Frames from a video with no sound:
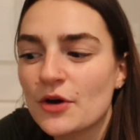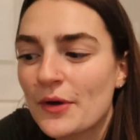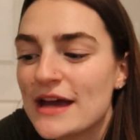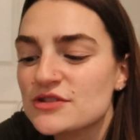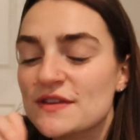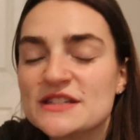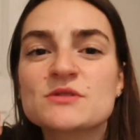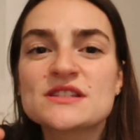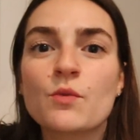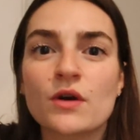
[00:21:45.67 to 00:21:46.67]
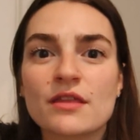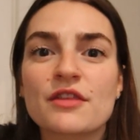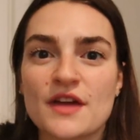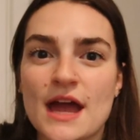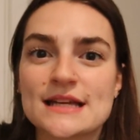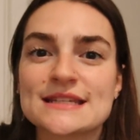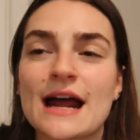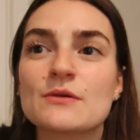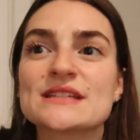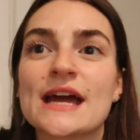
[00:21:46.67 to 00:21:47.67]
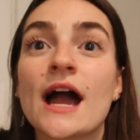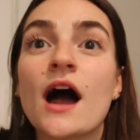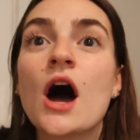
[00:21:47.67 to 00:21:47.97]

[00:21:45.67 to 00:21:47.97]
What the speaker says: Okay, so this was one of the things that I was like,